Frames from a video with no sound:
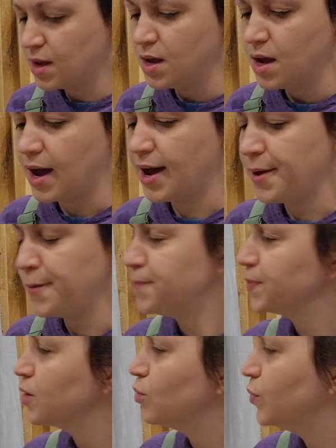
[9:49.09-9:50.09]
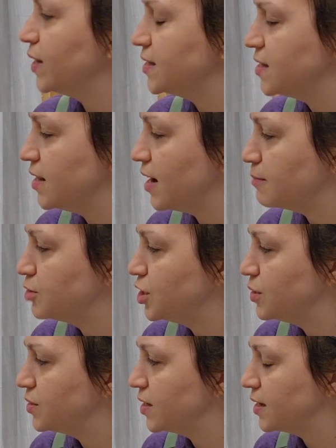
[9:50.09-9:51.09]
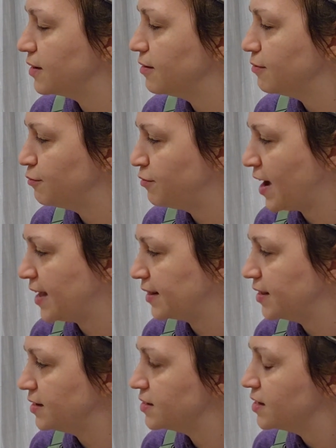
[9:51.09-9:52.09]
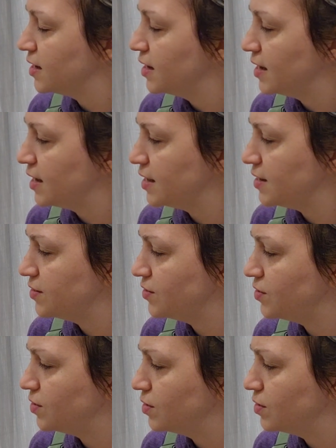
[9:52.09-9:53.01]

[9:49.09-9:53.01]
The reason that I'm choosing violet is,